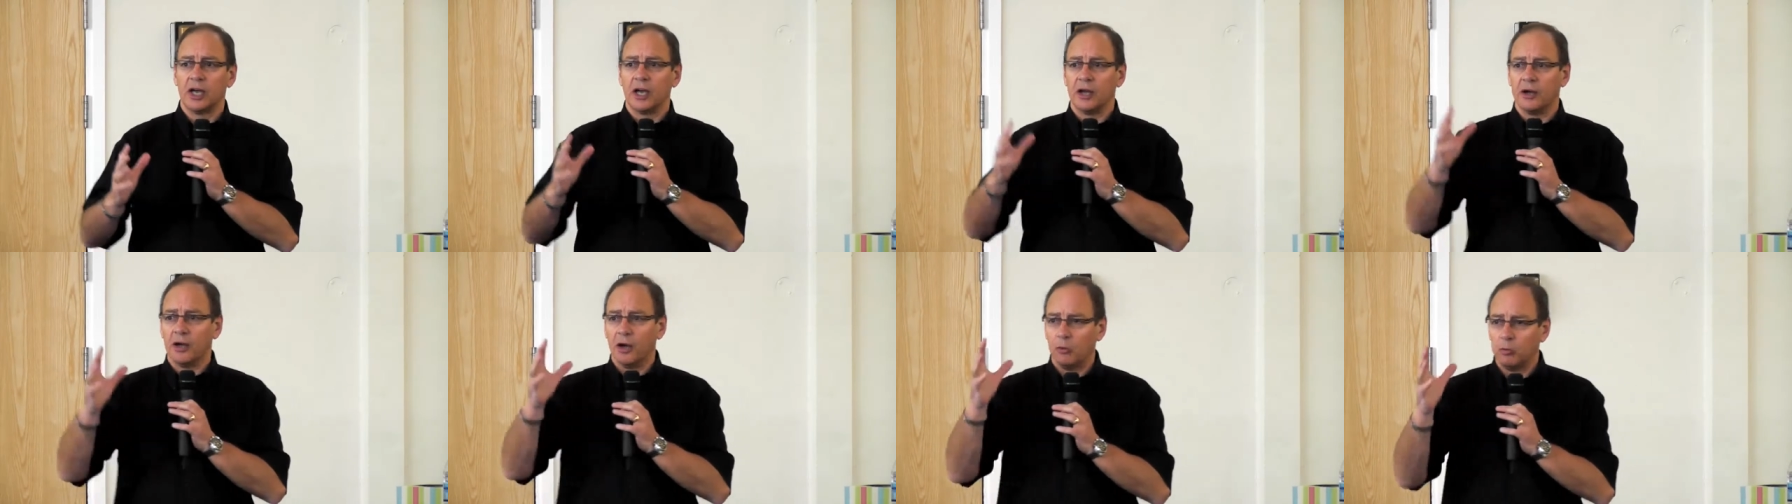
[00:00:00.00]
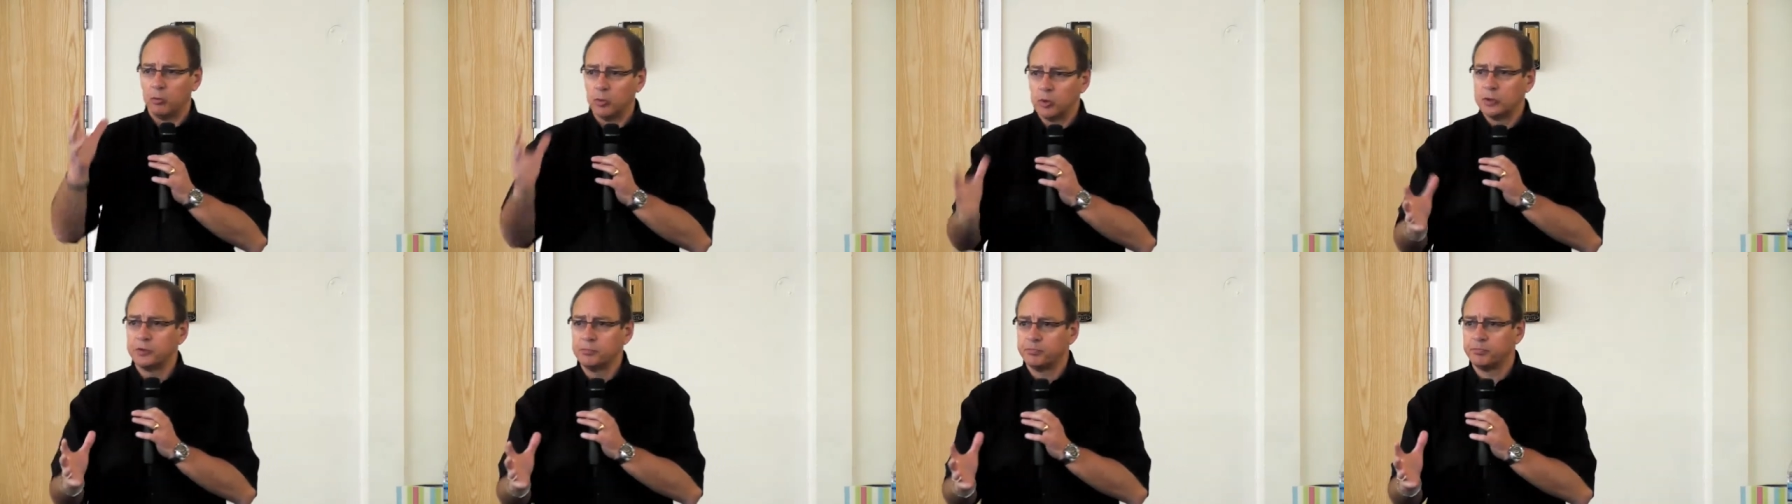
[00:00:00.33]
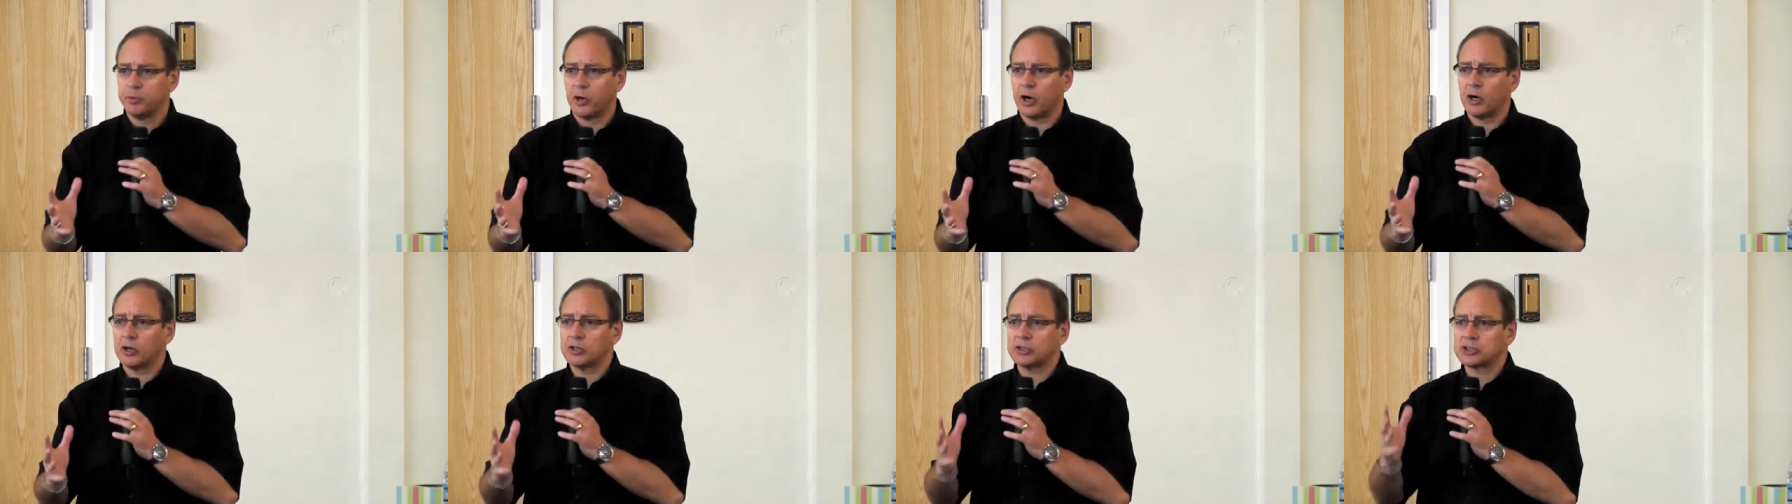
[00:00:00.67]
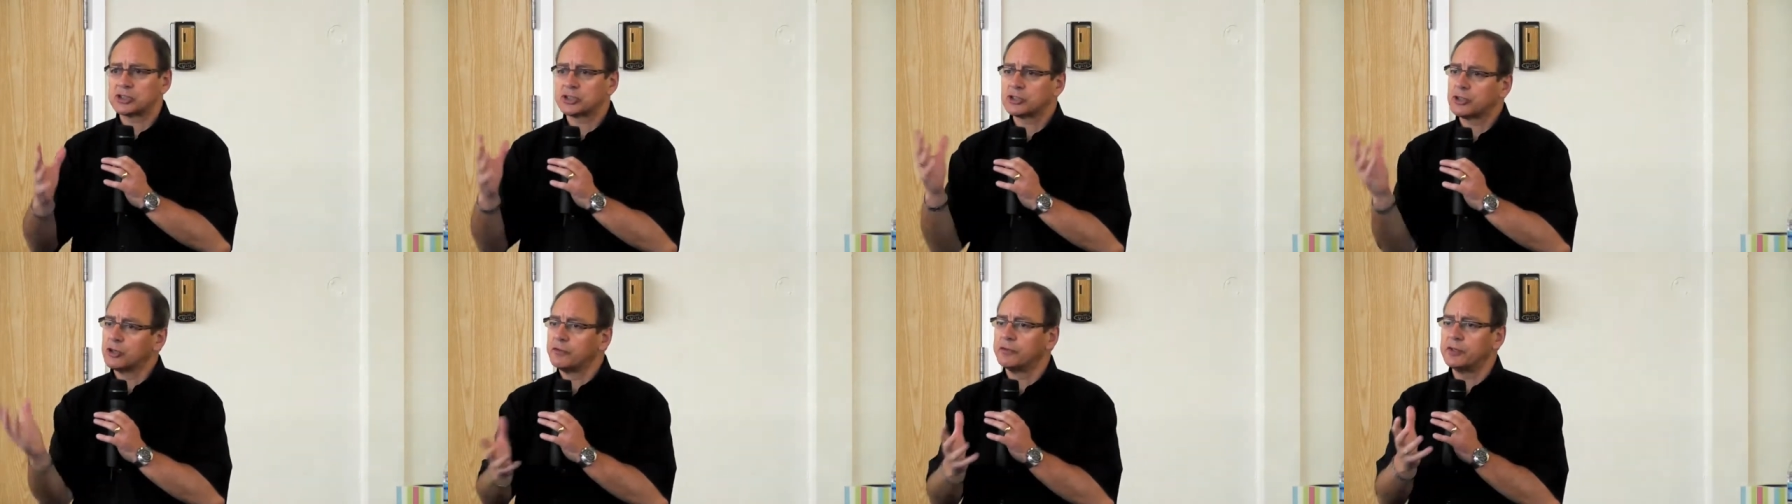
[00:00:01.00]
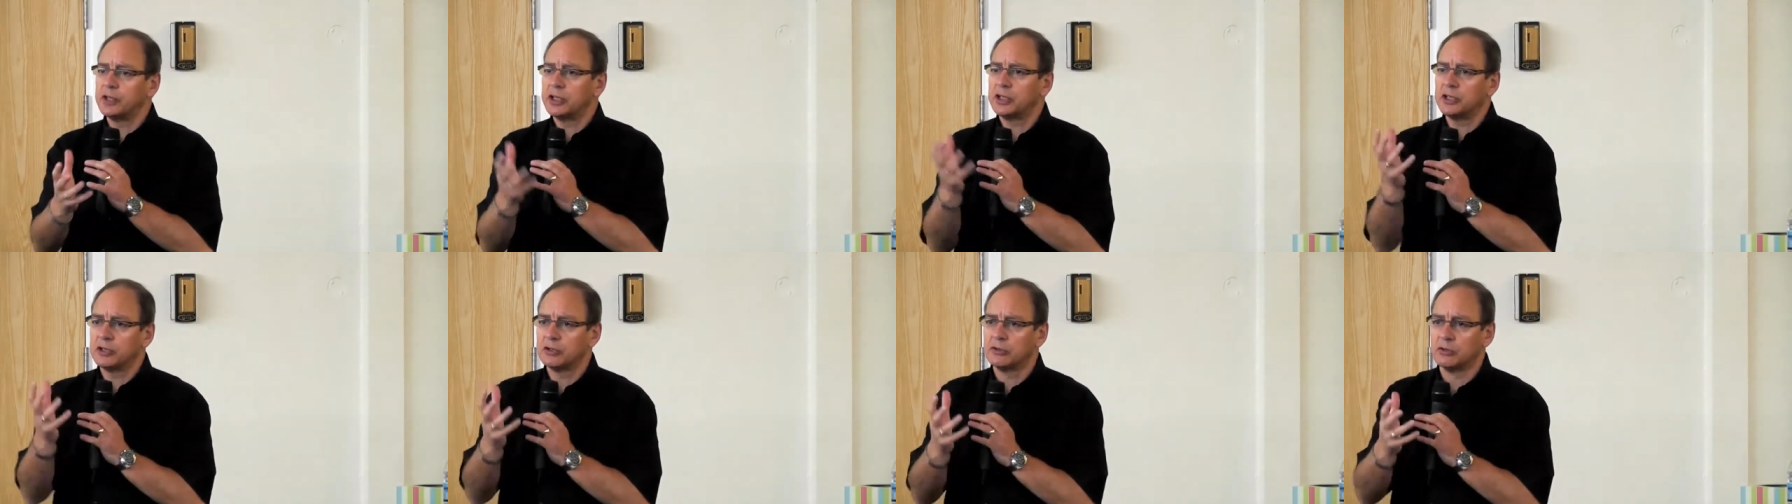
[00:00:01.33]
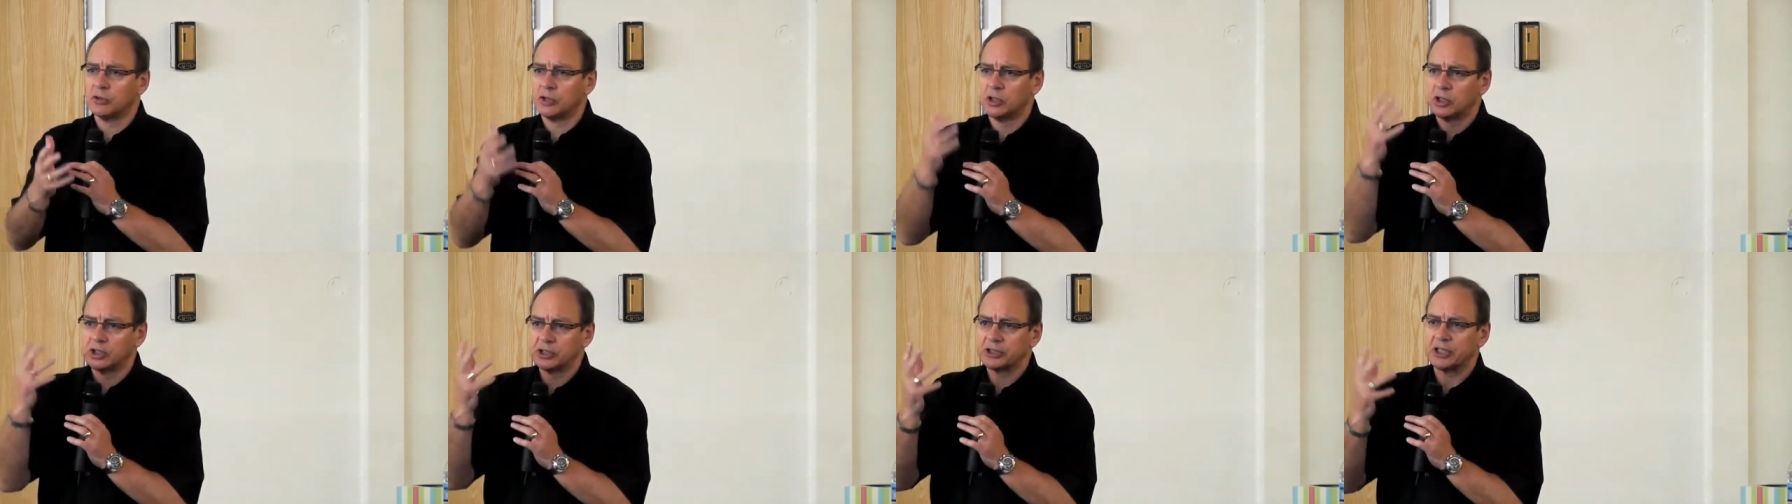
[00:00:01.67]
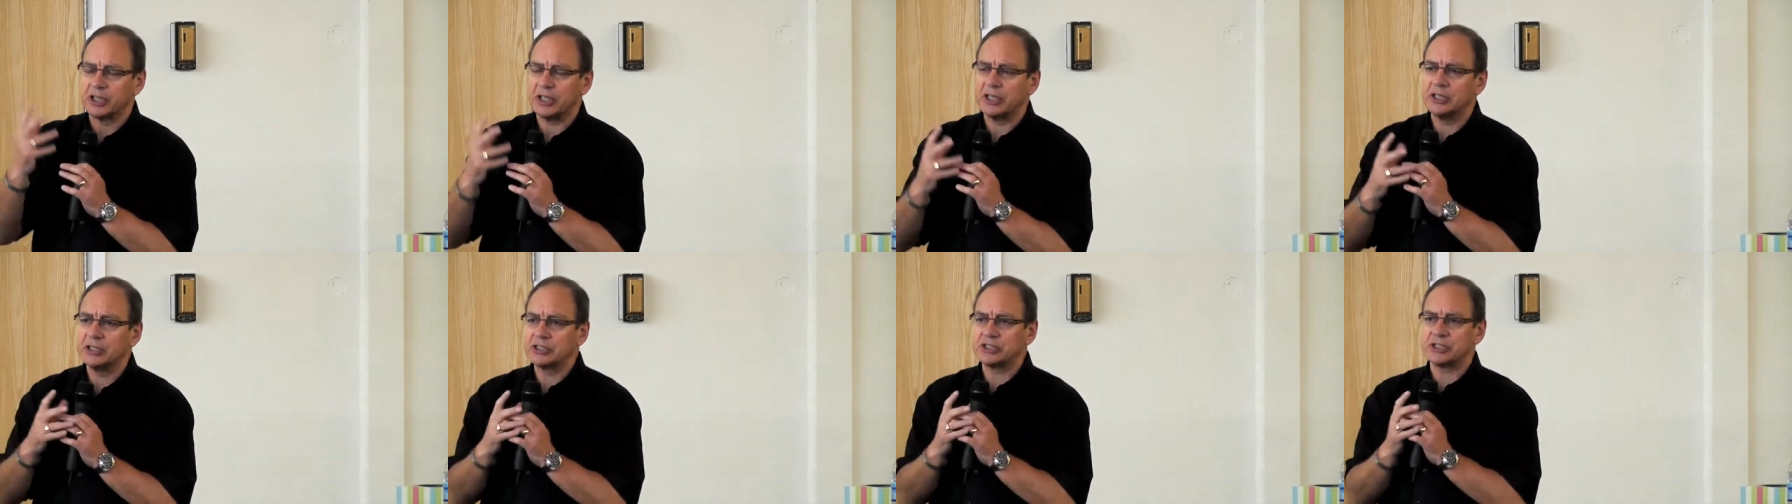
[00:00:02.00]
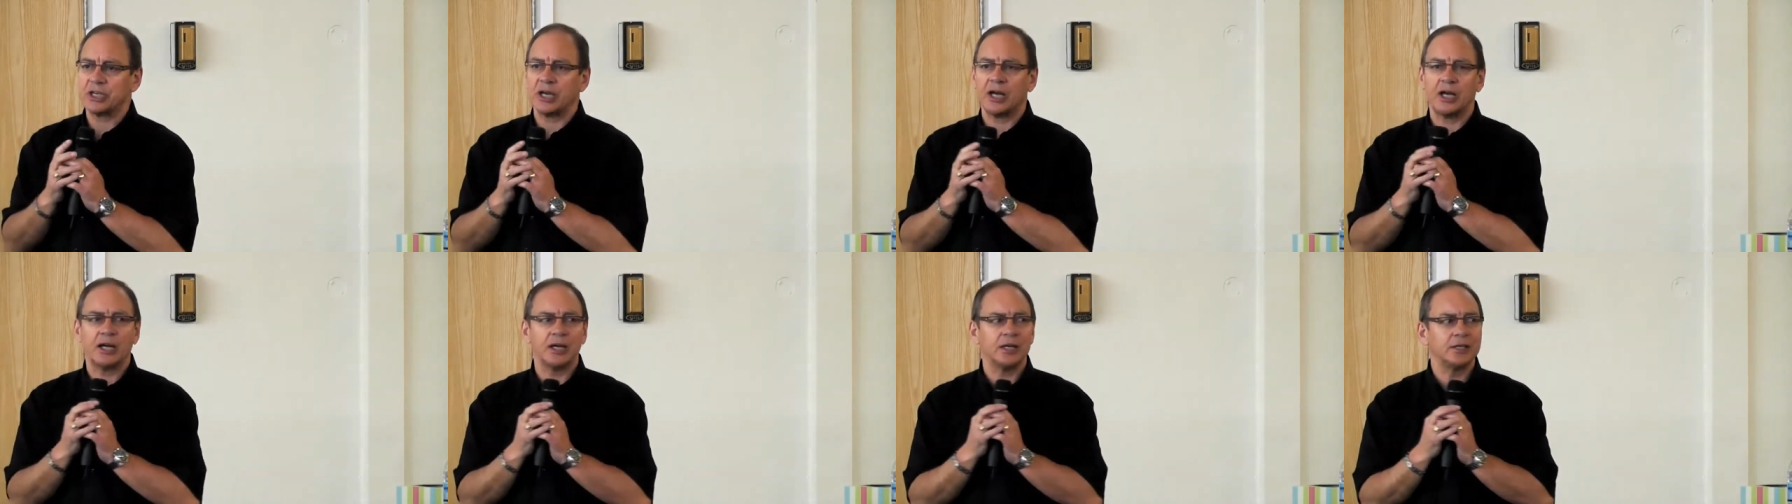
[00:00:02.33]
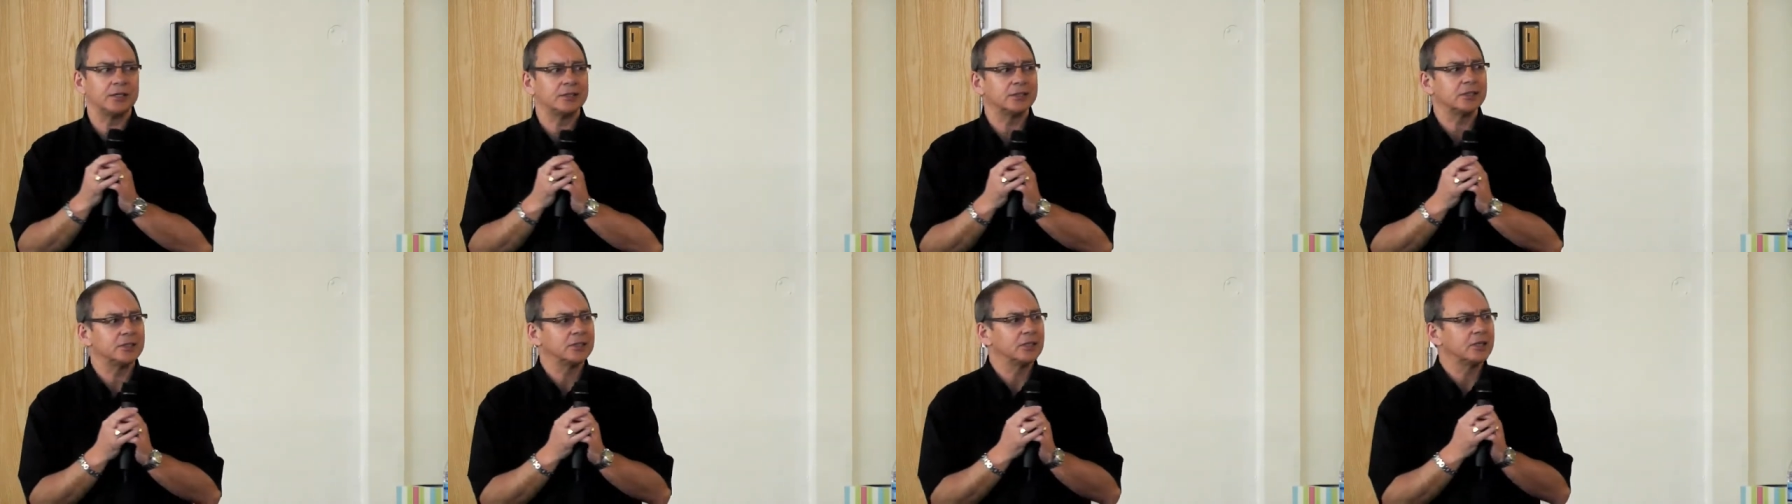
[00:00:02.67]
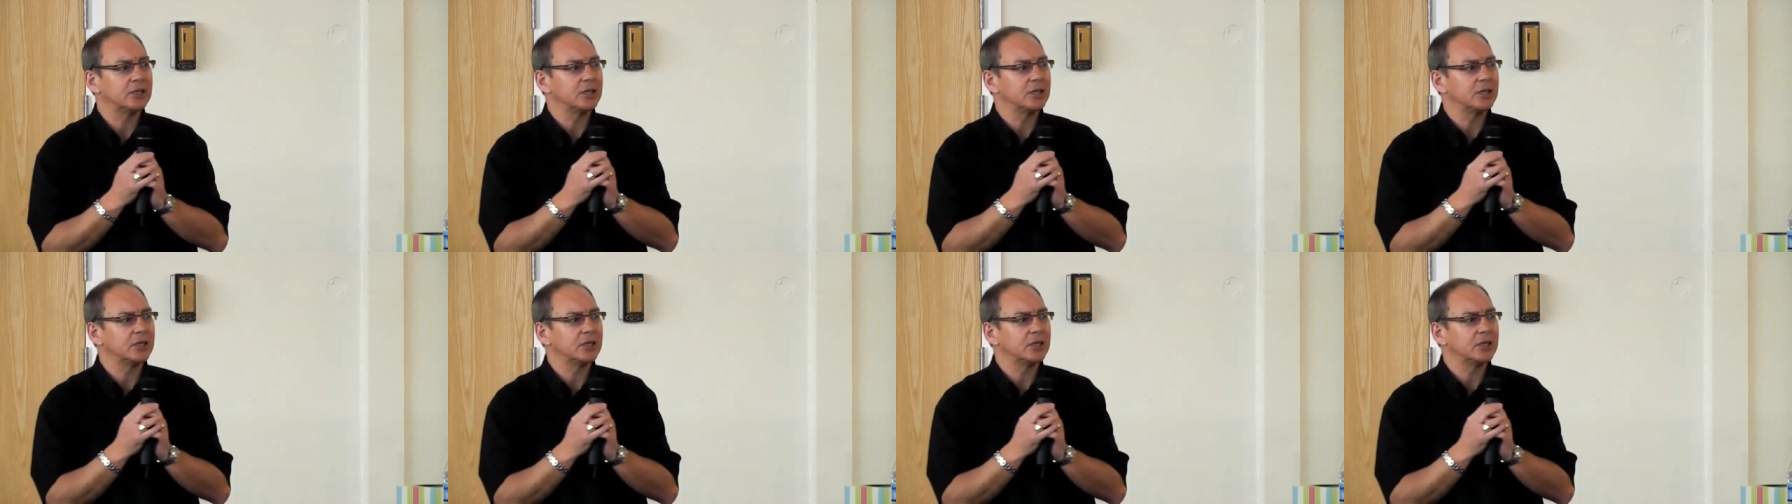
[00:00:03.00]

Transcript: a wood box covered in gold inside